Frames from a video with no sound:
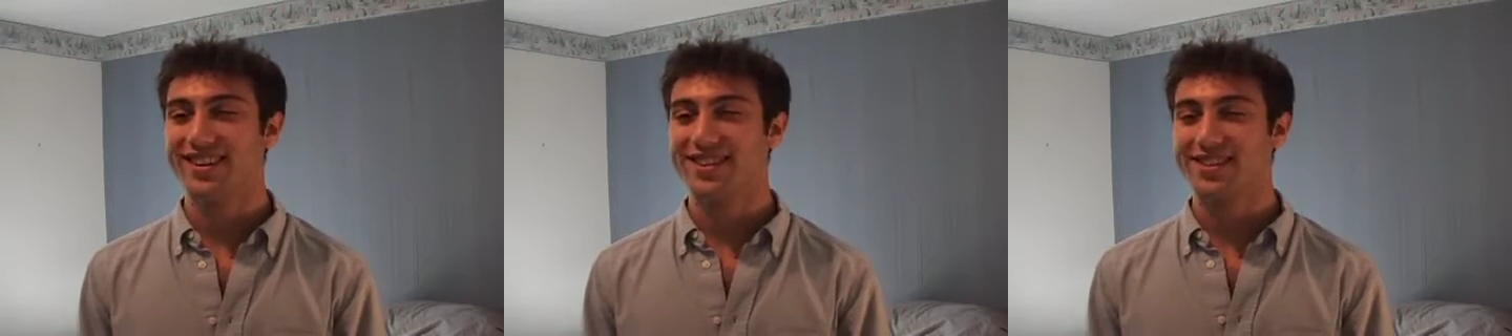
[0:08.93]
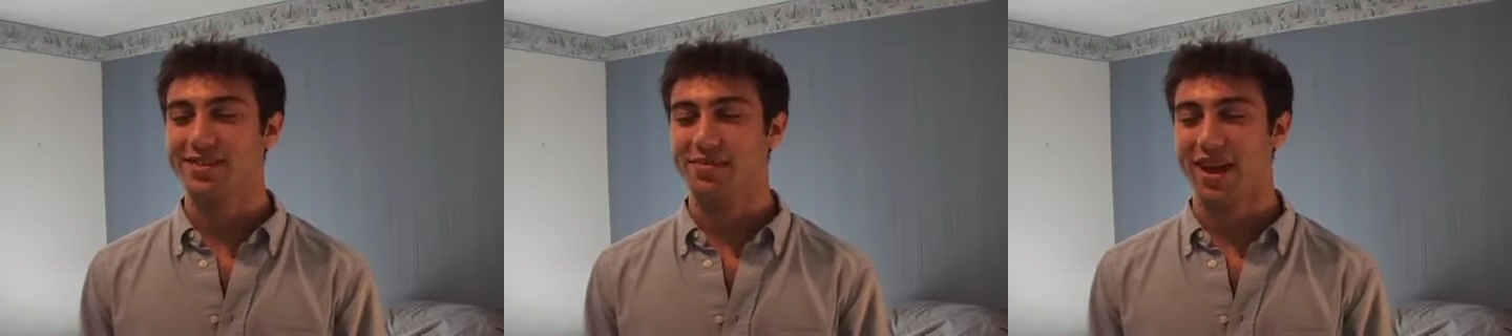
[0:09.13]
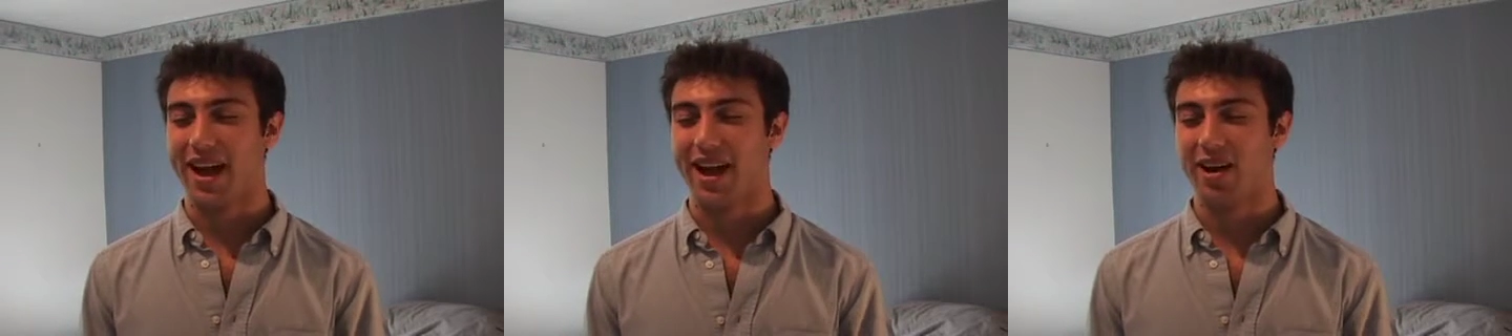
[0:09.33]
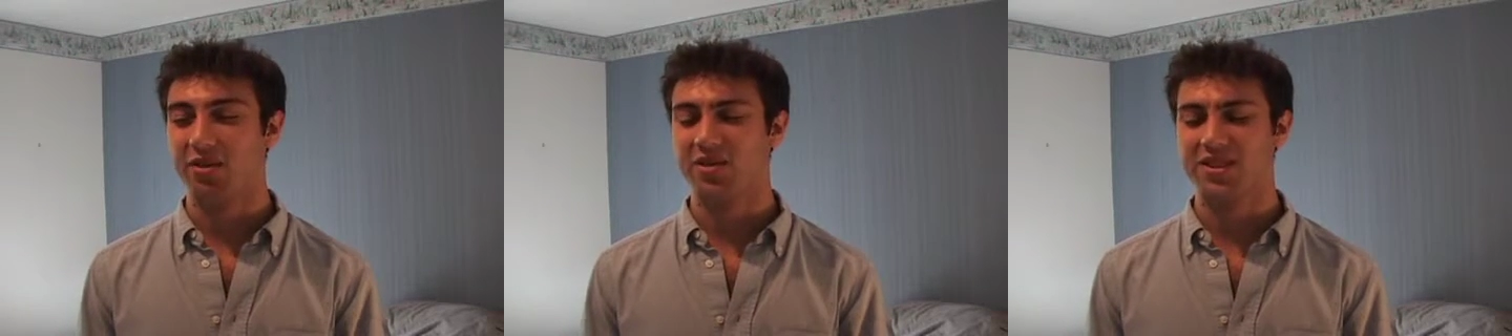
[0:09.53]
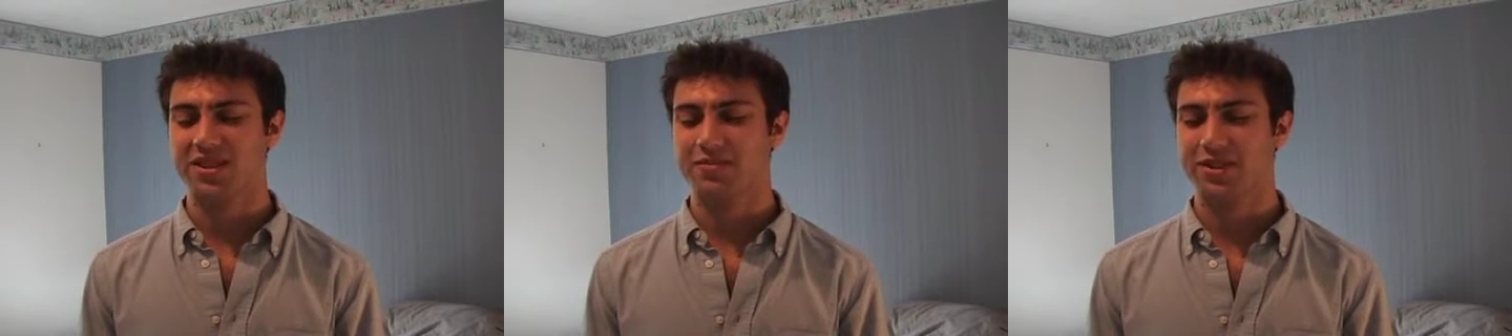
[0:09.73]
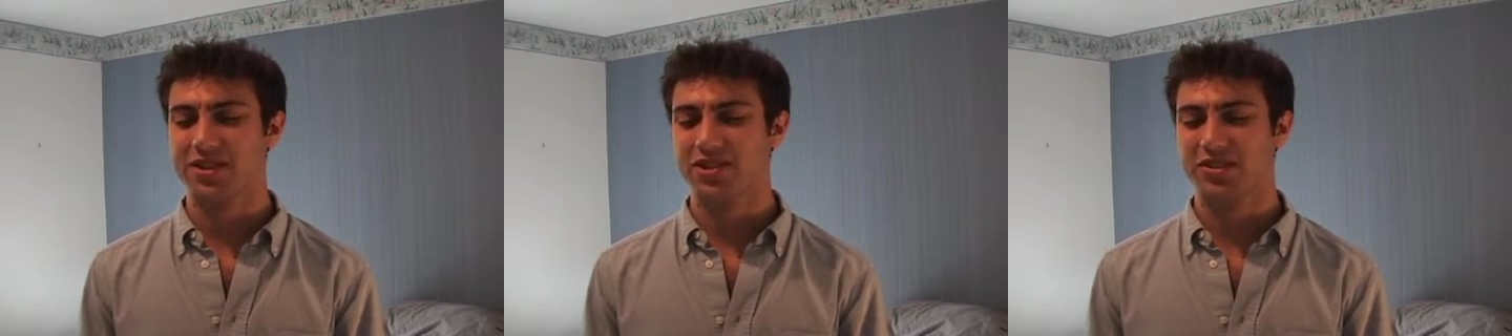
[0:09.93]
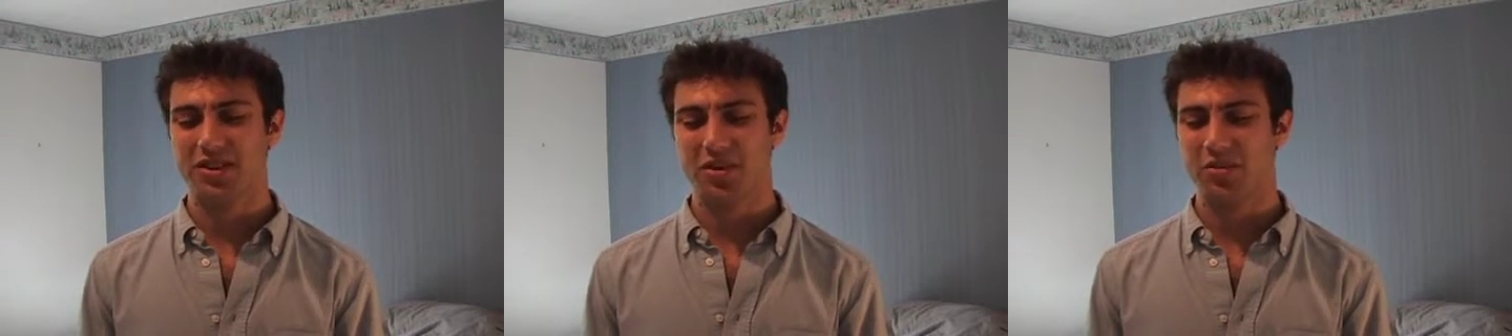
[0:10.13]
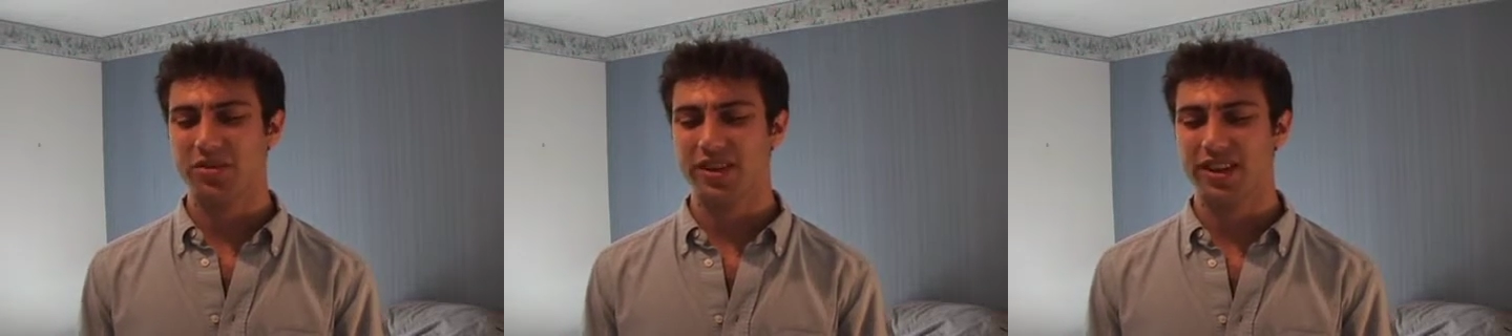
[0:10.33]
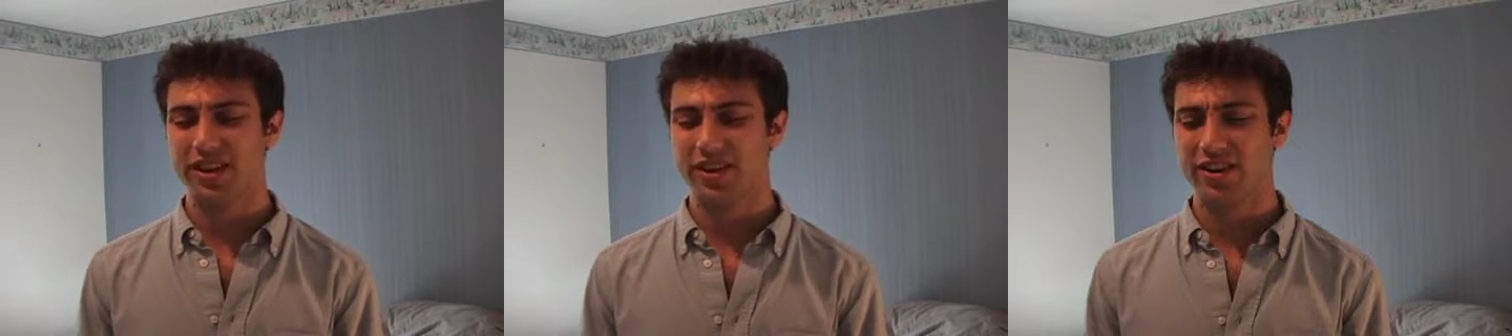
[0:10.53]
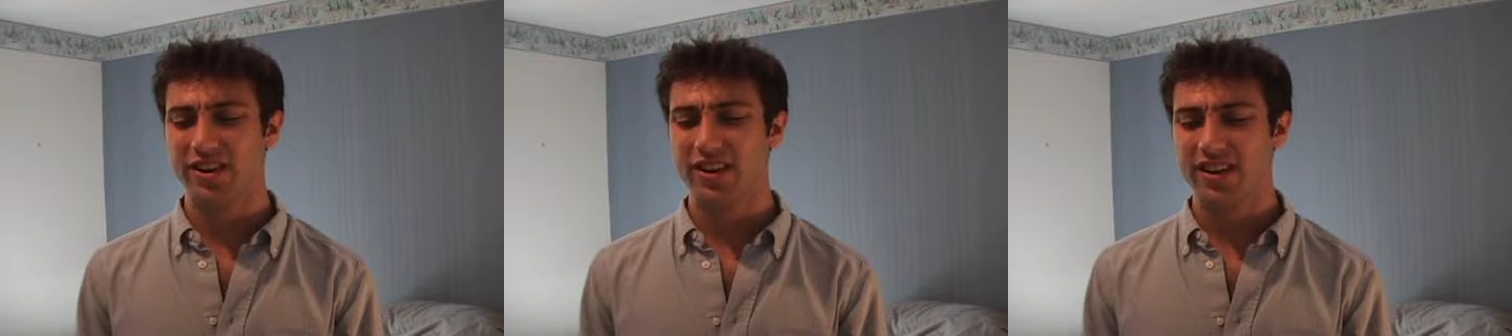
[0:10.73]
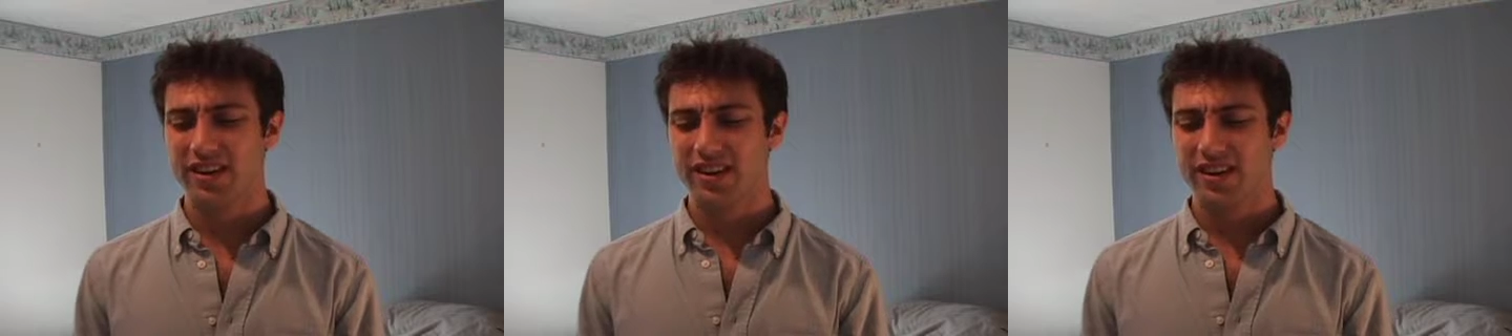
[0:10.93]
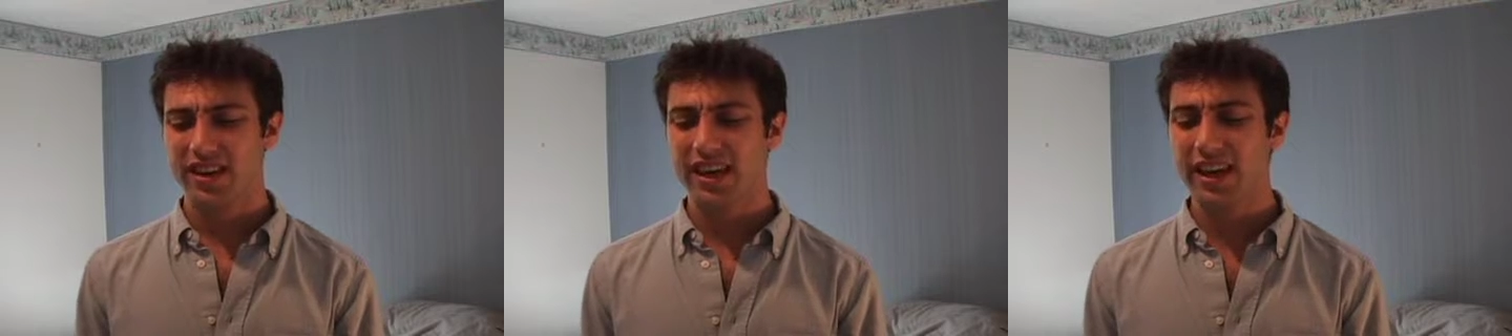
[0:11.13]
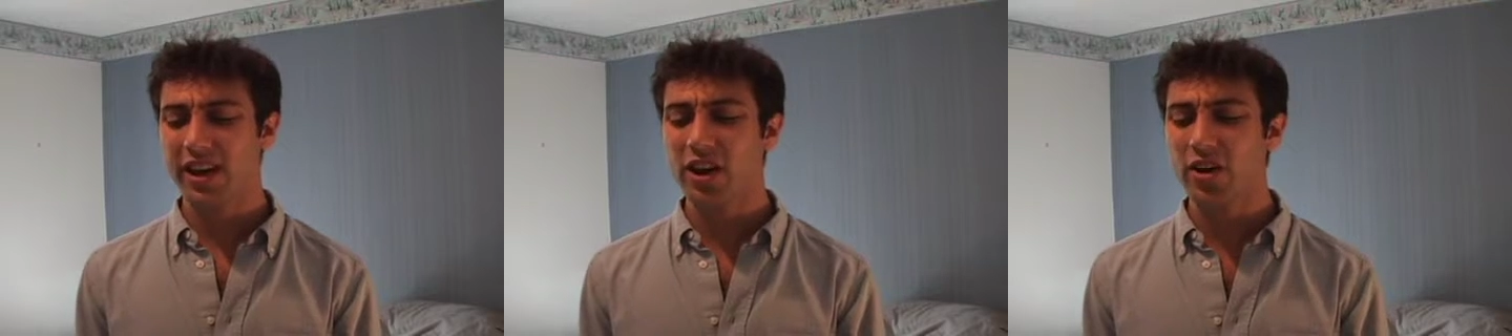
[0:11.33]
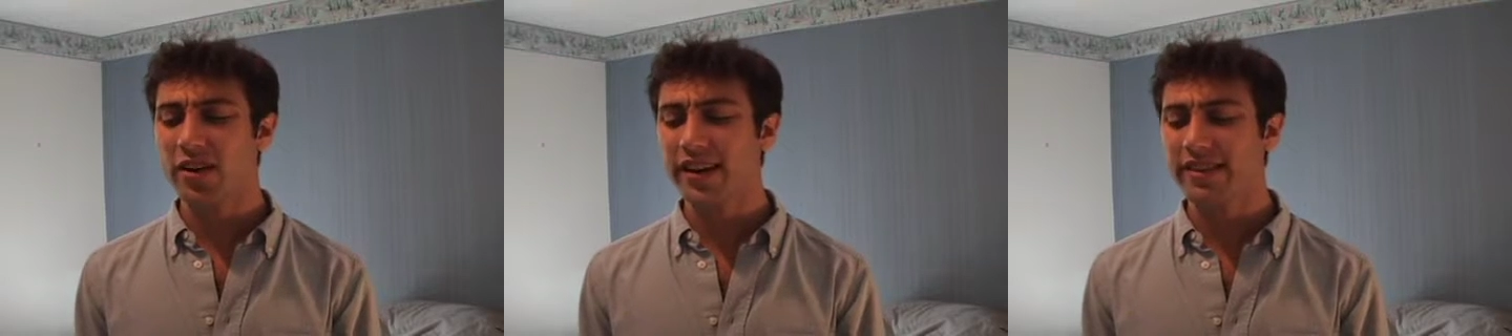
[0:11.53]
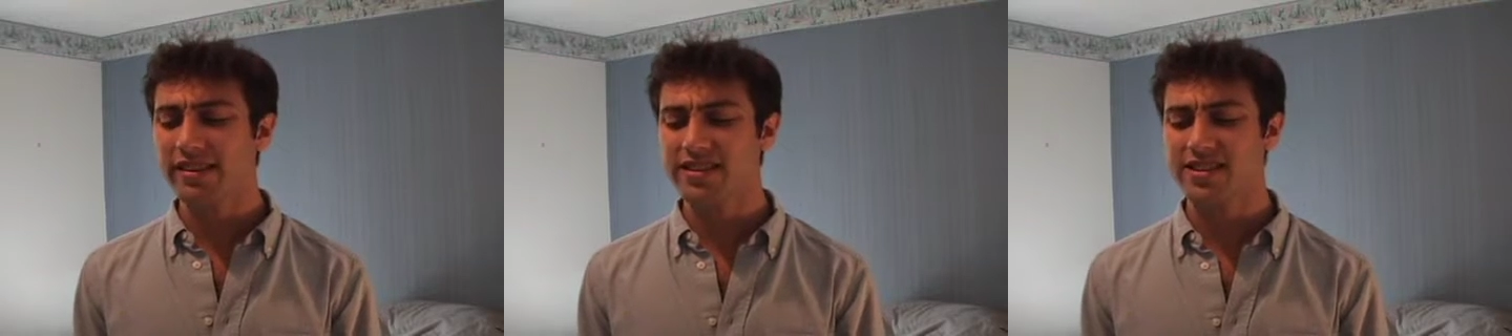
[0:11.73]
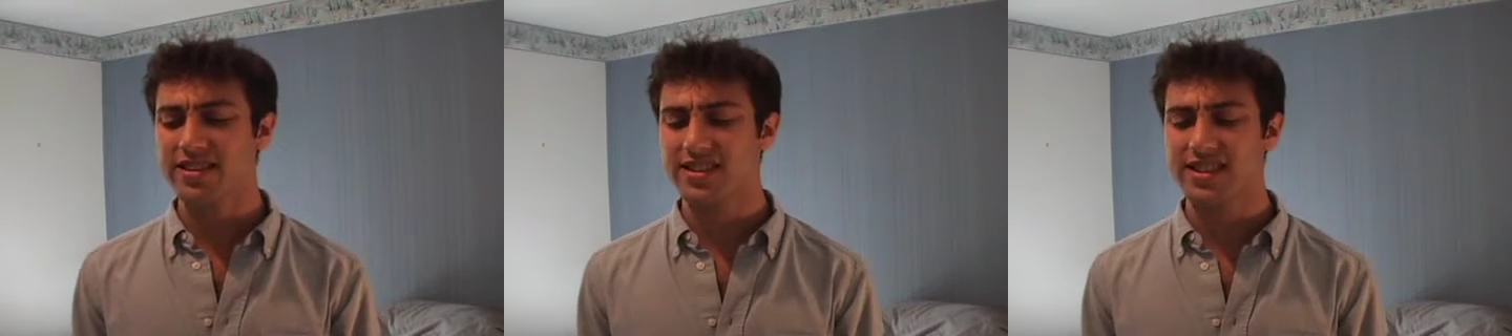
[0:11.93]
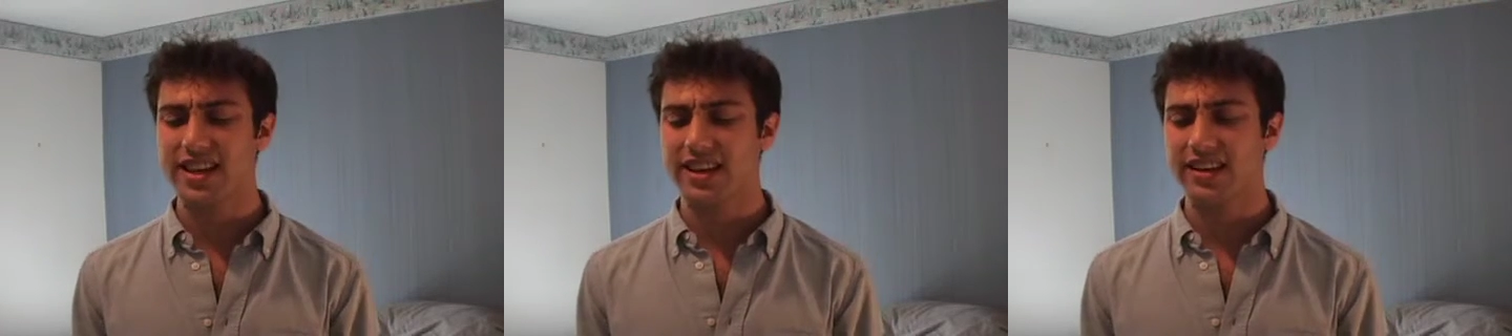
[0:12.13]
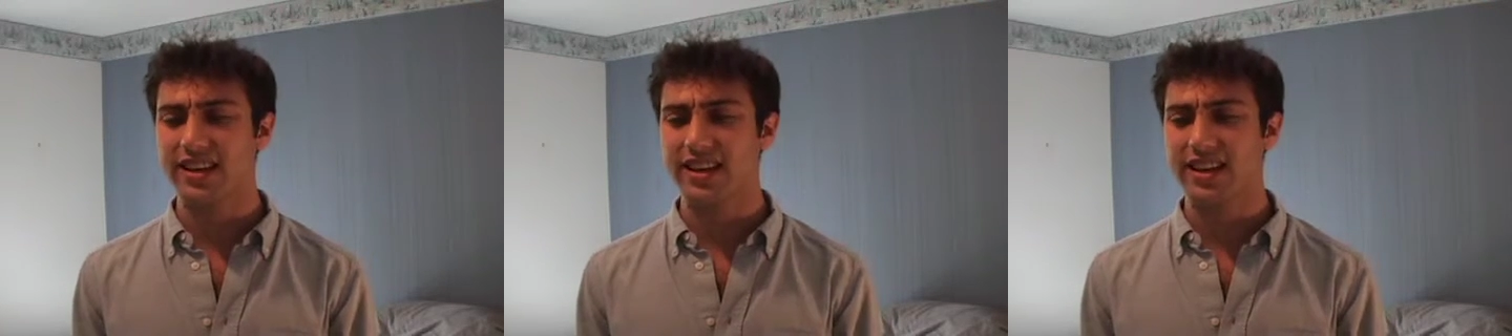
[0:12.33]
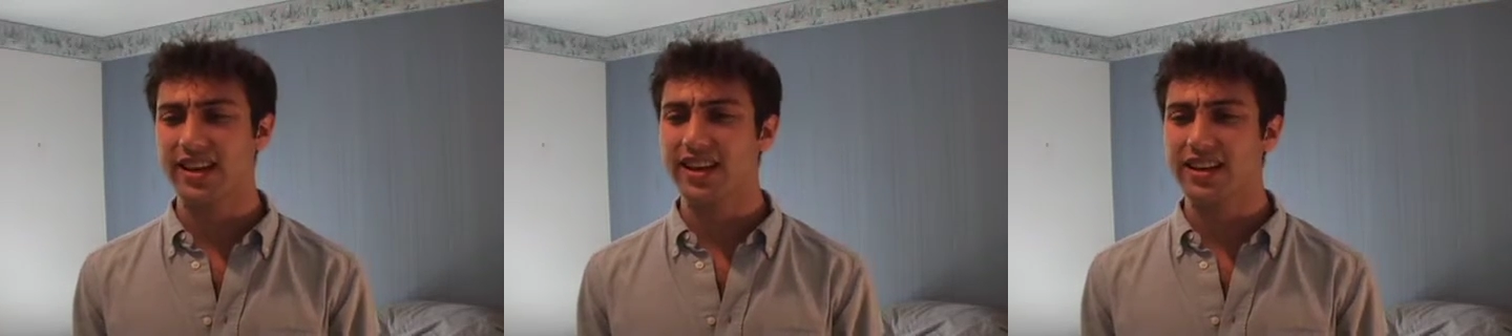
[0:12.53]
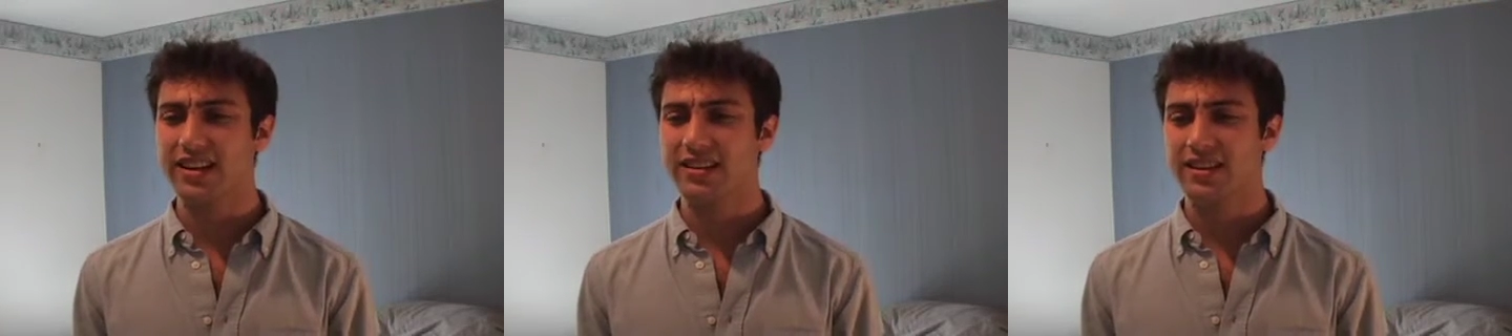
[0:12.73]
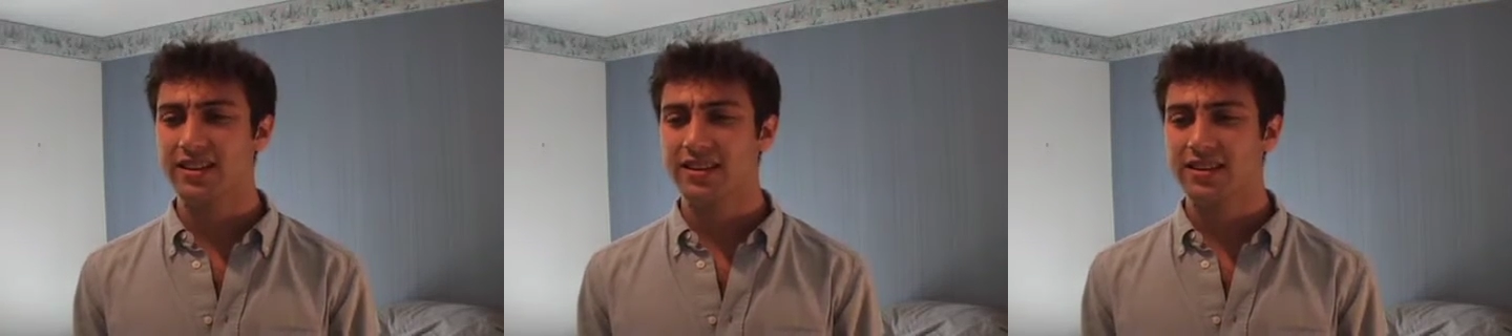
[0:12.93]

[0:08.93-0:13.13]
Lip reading: Somehow it's much lonelier here in the city,